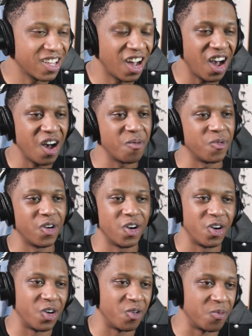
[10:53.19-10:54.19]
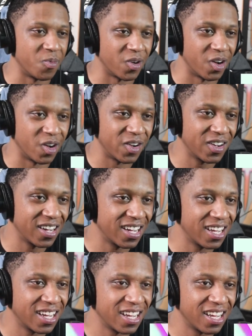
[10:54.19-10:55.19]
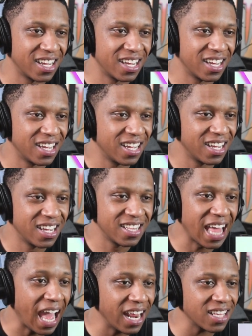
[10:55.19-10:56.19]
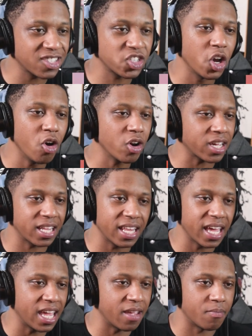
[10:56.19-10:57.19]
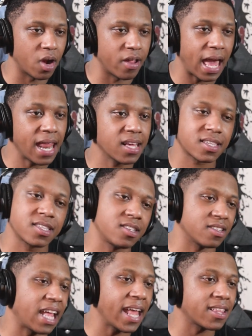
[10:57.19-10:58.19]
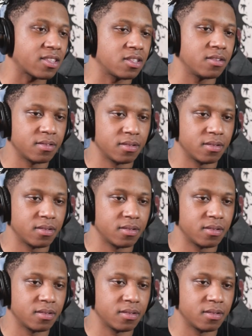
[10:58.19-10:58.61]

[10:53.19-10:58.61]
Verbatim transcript: Come on, bro. That is too clean, bro. That is that's